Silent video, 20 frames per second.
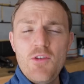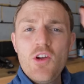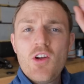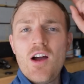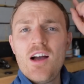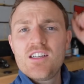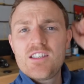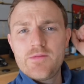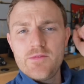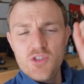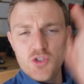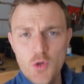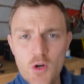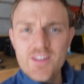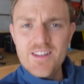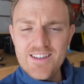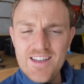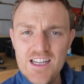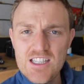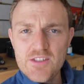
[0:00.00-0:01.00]
you guys have
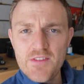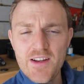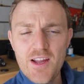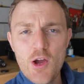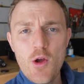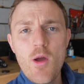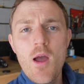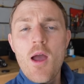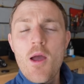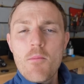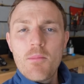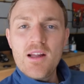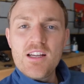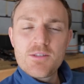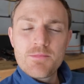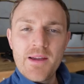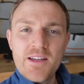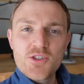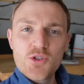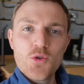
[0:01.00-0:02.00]
enjoyed today's video,
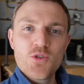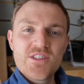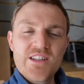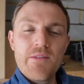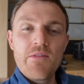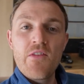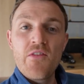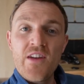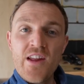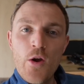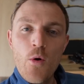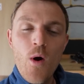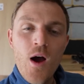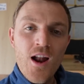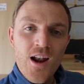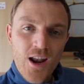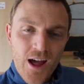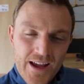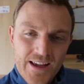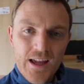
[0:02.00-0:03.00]
please make sure to give the video
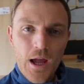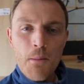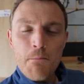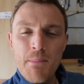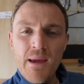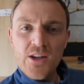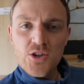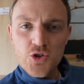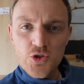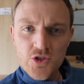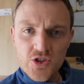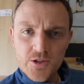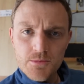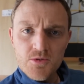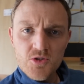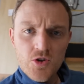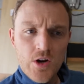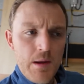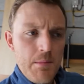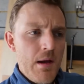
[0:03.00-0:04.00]
a like, make sure to
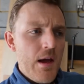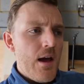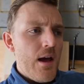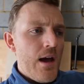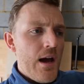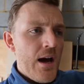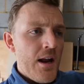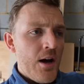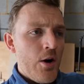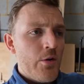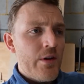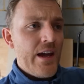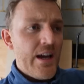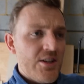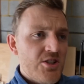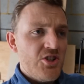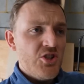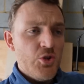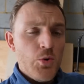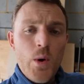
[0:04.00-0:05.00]
subscribe, and I'll
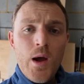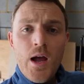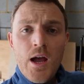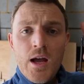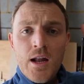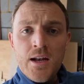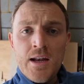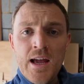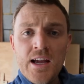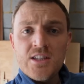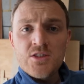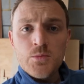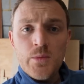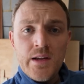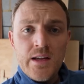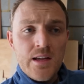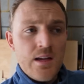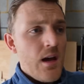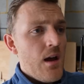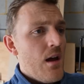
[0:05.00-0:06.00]
catch you next
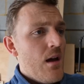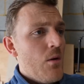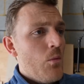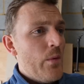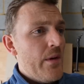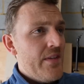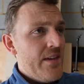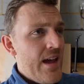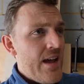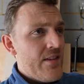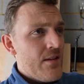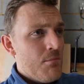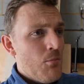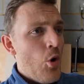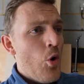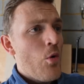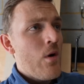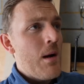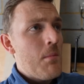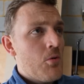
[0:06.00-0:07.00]
week with yet
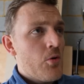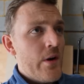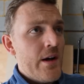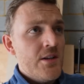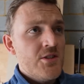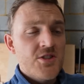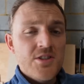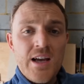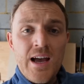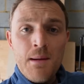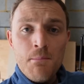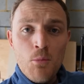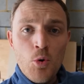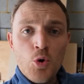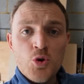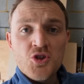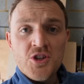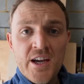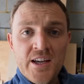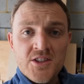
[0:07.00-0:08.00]
more upgrades and
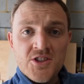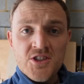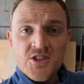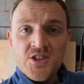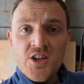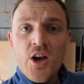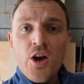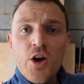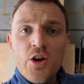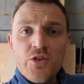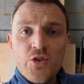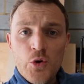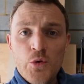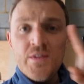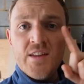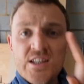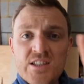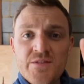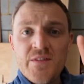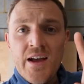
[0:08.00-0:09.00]
more changes to
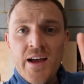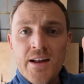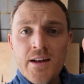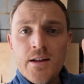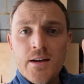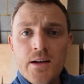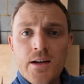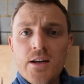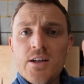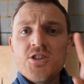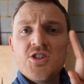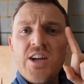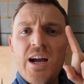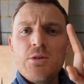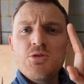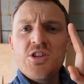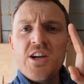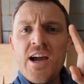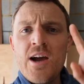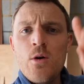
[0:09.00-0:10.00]
this van.
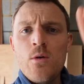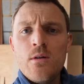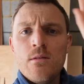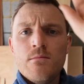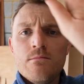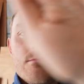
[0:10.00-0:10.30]
Ciao, ciao.